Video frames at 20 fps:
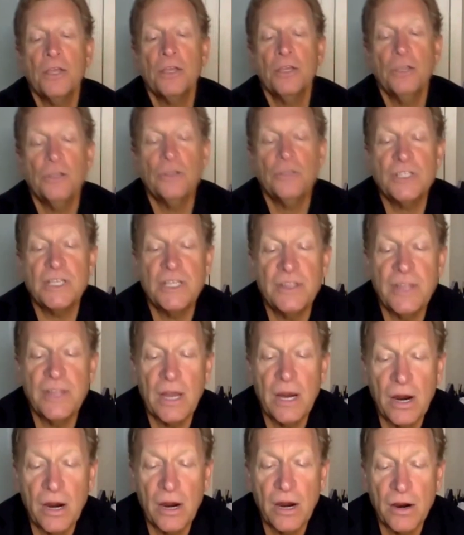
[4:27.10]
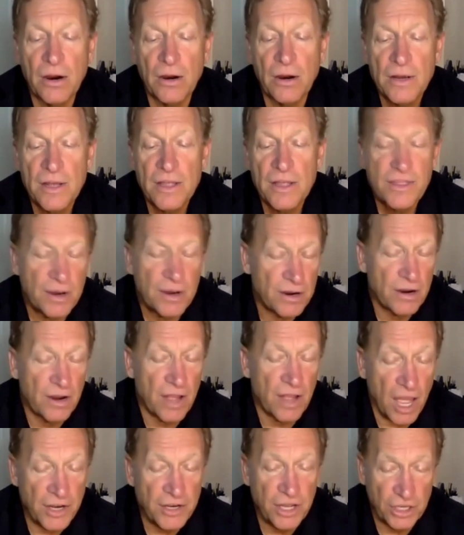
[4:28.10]
Using their
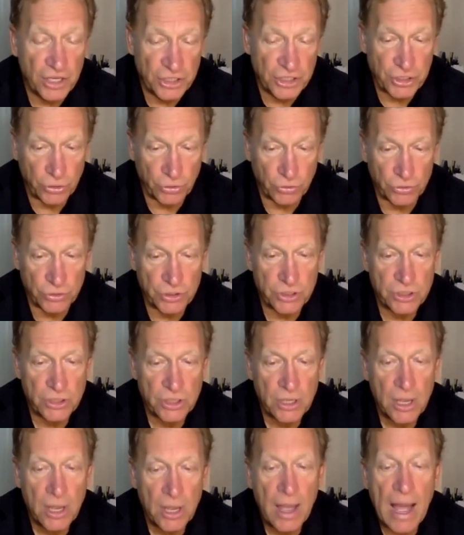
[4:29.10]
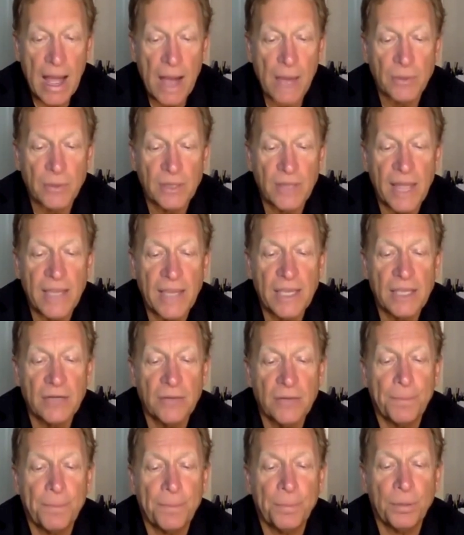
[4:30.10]
initials, I would like you
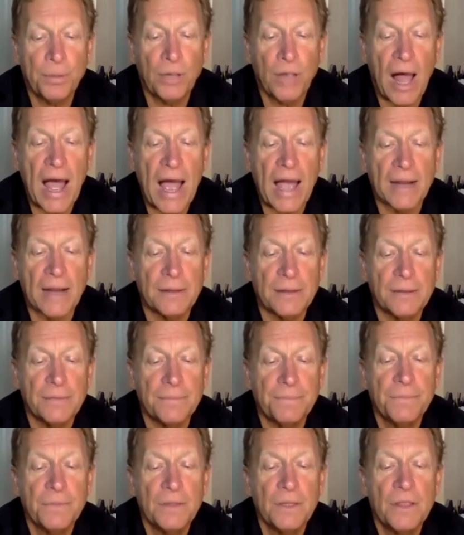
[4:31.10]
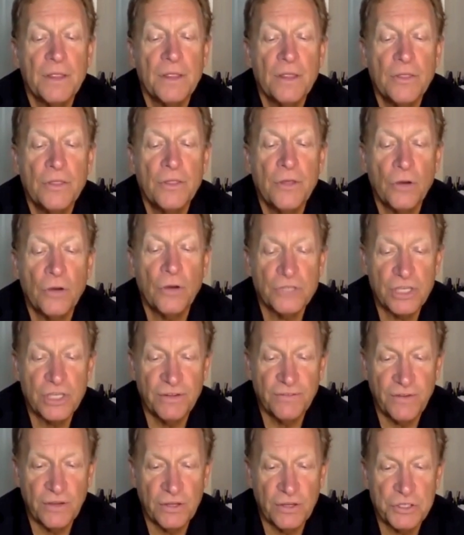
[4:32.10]
to plot those
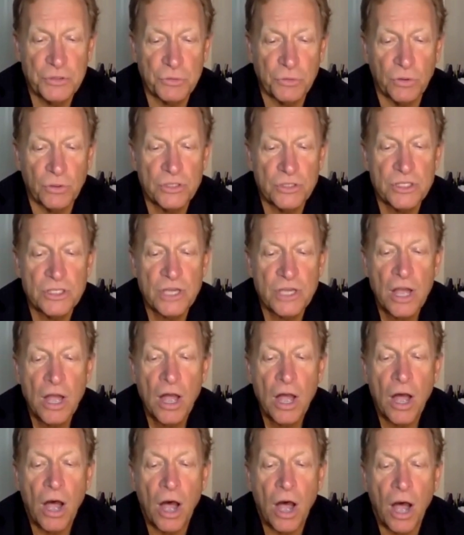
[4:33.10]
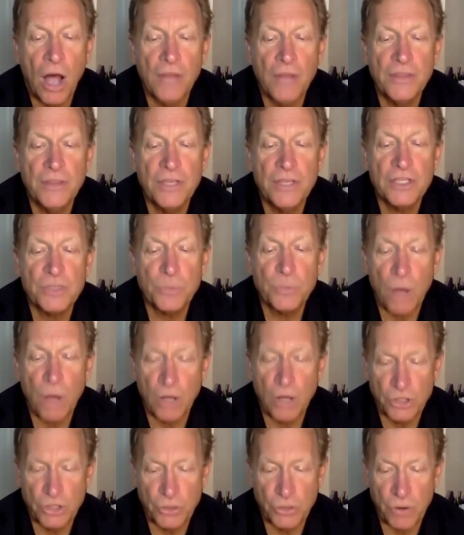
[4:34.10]
individuals on this
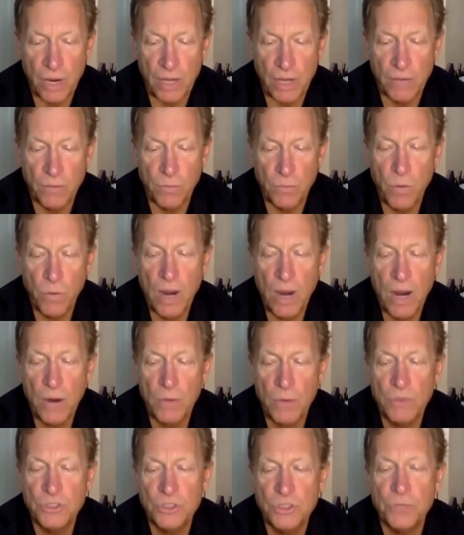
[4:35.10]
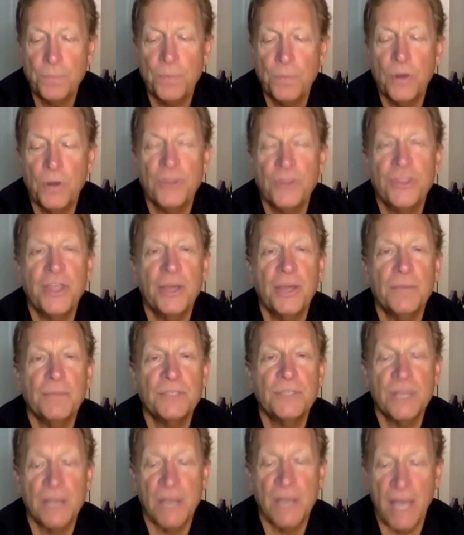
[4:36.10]
Welch Grid. Where would you put them
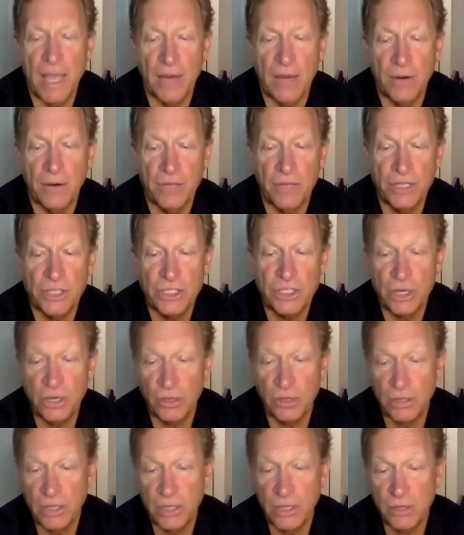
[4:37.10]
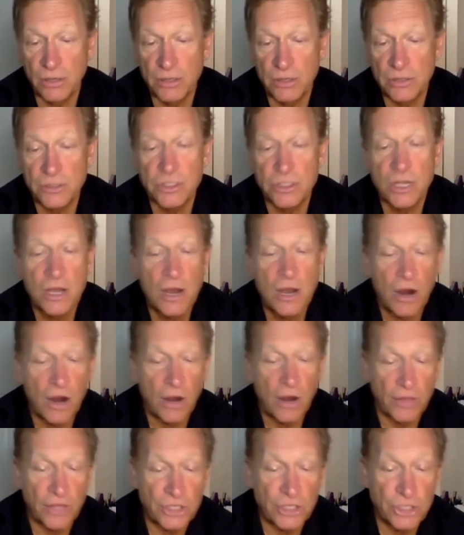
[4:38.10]
today? Are they cheerleaders?
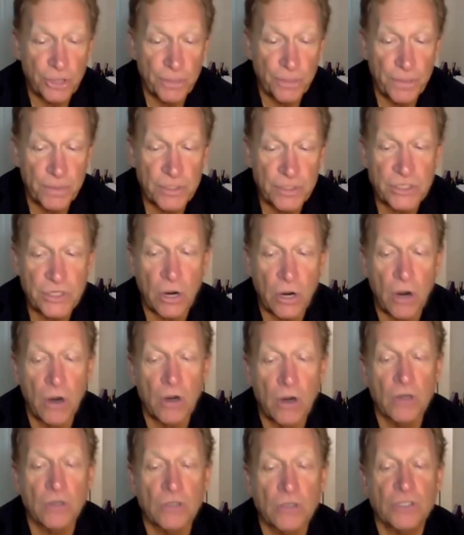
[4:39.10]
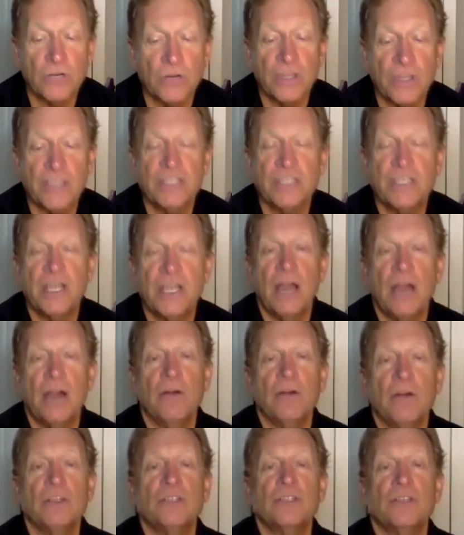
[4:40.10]
Are they superstars? Are they
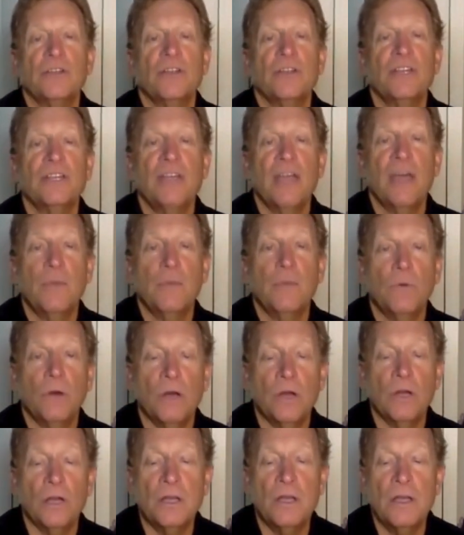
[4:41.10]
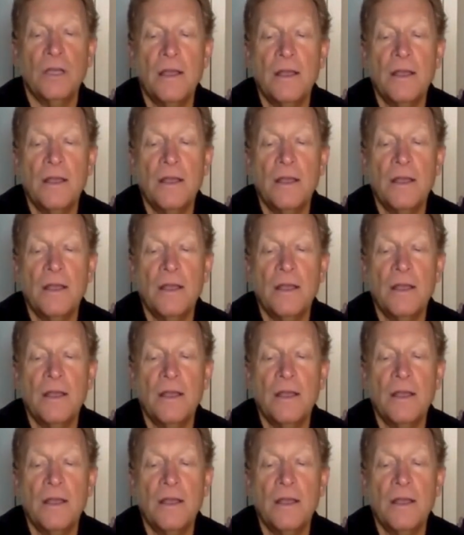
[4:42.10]
terrorists? Are they deadwood?